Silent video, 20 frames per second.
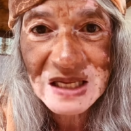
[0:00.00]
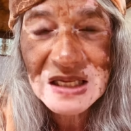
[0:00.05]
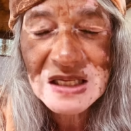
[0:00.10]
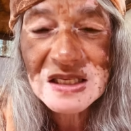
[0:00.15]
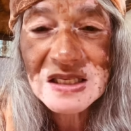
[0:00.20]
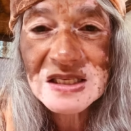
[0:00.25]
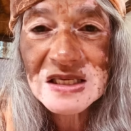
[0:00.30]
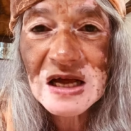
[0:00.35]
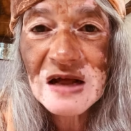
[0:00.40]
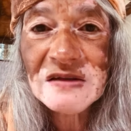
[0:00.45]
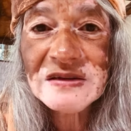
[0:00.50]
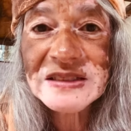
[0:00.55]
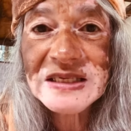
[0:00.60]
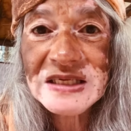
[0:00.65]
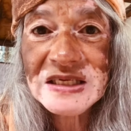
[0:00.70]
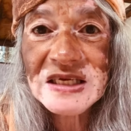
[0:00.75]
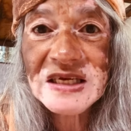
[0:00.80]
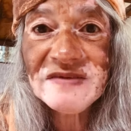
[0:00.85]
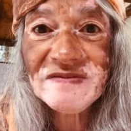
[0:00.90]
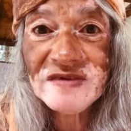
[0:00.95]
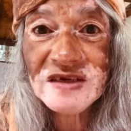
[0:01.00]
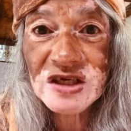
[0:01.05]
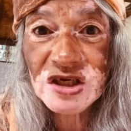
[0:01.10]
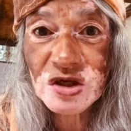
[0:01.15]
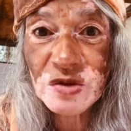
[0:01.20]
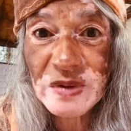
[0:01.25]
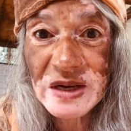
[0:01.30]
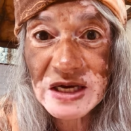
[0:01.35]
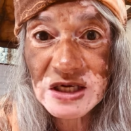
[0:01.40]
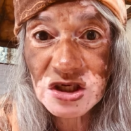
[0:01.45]
soul
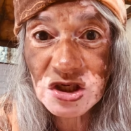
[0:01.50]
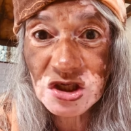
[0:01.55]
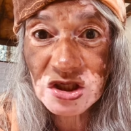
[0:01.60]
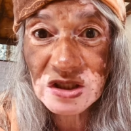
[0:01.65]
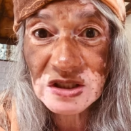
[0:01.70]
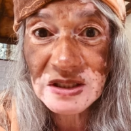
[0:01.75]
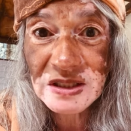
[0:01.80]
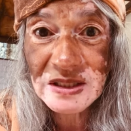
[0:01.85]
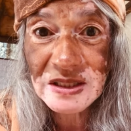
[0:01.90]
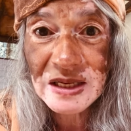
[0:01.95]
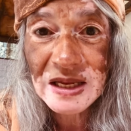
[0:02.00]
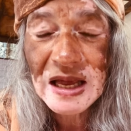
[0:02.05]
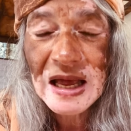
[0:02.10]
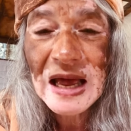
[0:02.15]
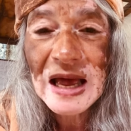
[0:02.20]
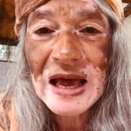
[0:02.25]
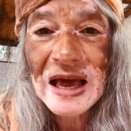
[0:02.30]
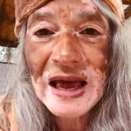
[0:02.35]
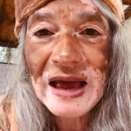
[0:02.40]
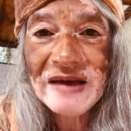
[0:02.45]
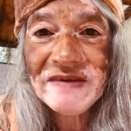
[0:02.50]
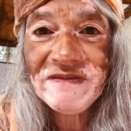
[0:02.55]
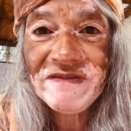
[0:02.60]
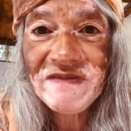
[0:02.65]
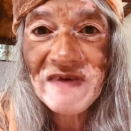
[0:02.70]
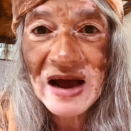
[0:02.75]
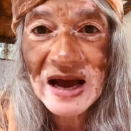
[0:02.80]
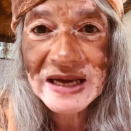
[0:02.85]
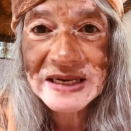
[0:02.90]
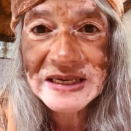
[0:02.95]
individuation and
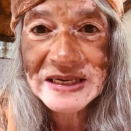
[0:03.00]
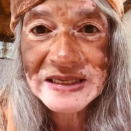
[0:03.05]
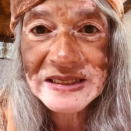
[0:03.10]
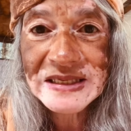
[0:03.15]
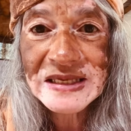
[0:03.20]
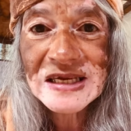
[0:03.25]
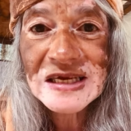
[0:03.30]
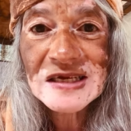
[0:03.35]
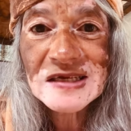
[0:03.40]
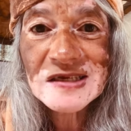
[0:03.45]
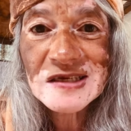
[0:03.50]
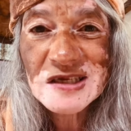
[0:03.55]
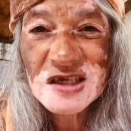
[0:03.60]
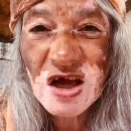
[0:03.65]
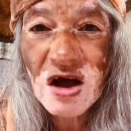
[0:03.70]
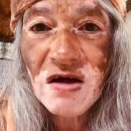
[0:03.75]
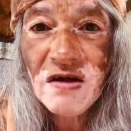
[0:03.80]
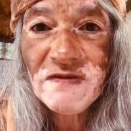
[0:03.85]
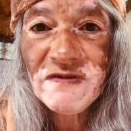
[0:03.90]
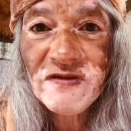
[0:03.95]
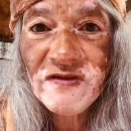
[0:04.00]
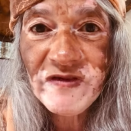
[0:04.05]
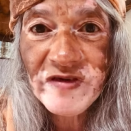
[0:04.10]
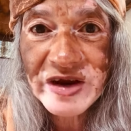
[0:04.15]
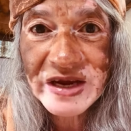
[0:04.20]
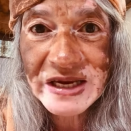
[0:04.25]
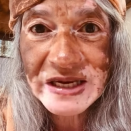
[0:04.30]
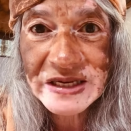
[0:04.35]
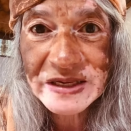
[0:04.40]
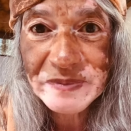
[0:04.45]
finally soul
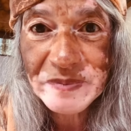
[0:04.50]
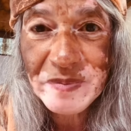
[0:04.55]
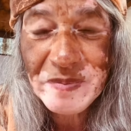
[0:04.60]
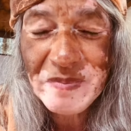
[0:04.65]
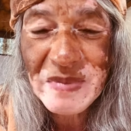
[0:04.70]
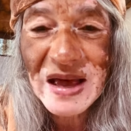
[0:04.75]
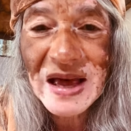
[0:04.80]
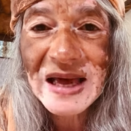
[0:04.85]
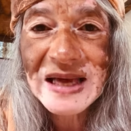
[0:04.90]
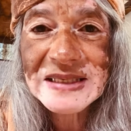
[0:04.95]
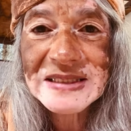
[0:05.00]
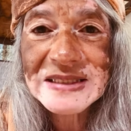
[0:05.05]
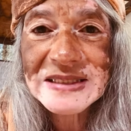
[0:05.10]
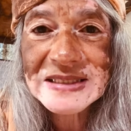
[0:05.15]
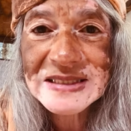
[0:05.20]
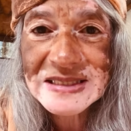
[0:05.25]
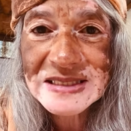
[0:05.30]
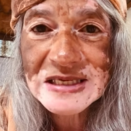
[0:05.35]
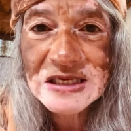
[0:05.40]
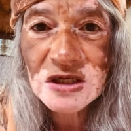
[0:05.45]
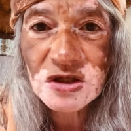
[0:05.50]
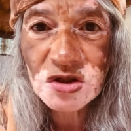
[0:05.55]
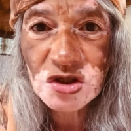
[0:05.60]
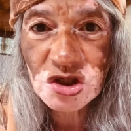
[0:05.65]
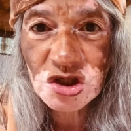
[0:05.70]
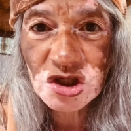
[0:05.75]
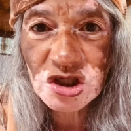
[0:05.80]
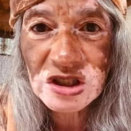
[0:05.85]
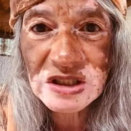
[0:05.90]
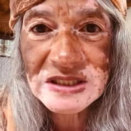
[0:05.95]
freedom and
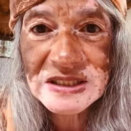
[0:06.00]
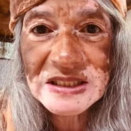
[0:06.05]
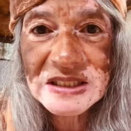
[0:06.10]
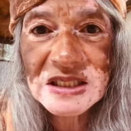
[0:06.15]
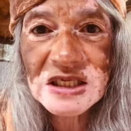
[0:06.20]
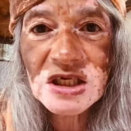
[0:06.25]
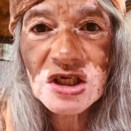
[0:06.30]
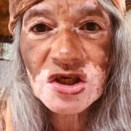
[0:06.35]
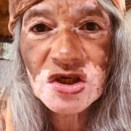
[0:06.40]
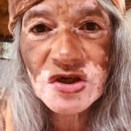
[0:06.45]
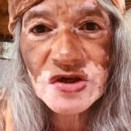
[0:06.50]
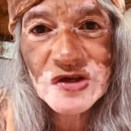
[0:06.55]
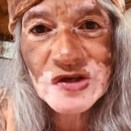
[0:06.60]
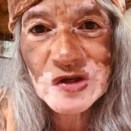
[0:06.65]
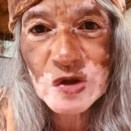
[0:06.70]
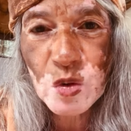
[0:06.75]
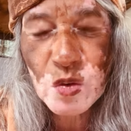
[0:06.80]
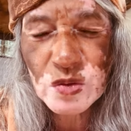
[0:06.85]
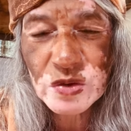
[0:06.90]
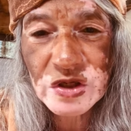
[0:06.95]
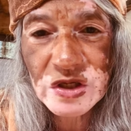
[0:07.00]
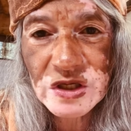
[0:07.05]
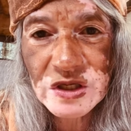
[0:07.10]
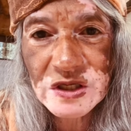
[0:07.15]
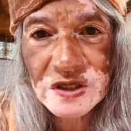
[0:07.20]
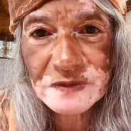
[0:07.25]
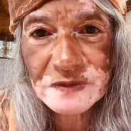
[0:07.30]
dissolution into source